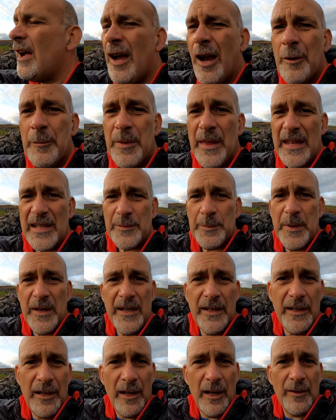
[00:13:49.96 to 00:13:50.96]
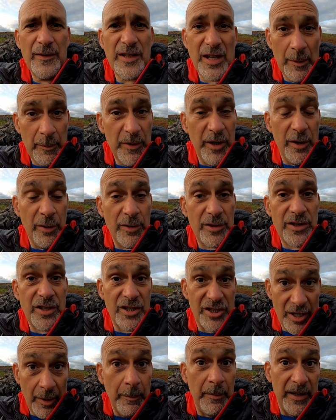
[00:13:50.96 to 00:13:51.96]
Now I hope that's been of some
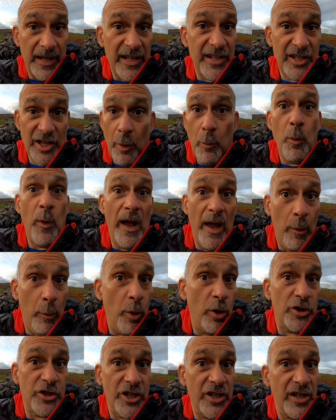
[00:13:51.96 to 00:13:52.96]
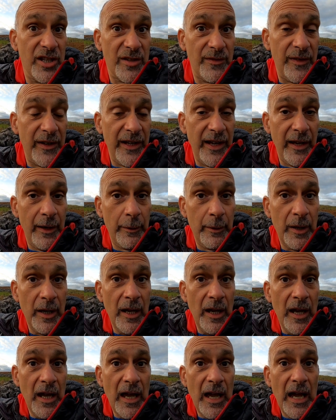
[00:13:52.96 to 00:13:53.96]
use to somebody somewhere watching this video,
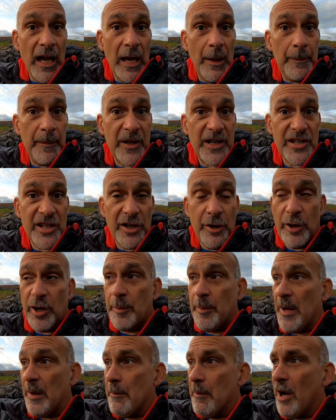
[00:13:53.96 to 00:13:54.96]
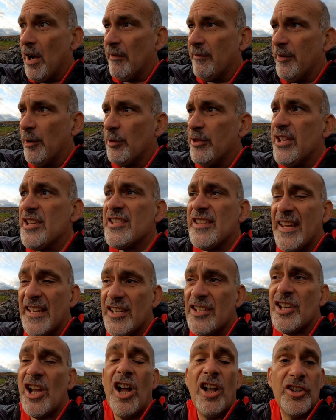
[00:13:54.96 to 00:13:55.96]
because I know it can be a minefield. These
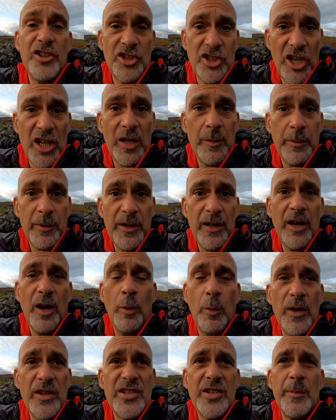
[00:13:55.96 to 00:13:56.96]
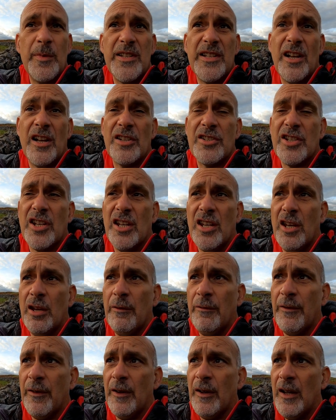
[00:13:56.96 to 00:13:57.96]
things aren't cheap. You know, when somebody's
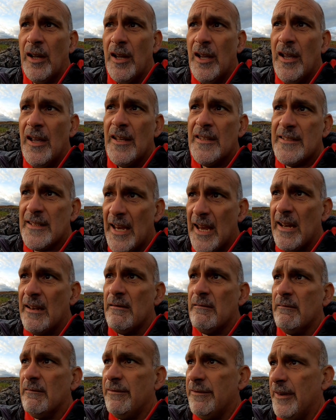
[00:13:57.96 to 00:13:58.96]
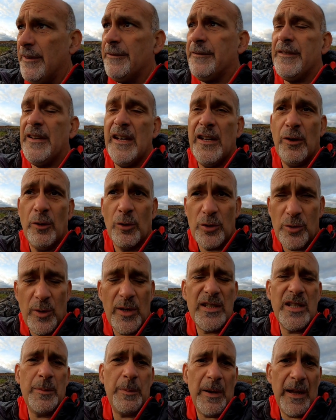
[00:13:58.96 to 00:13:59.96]
asking you for 10, 15 or
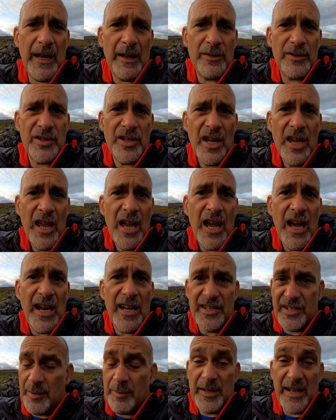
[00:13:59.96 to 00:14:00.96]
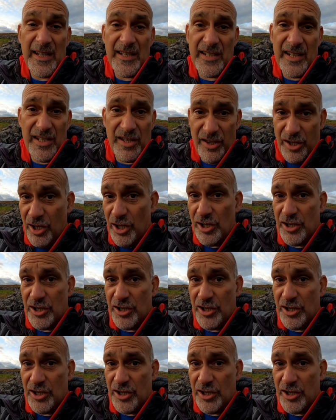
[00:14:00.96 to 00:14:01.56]
20 pounds, and in some cases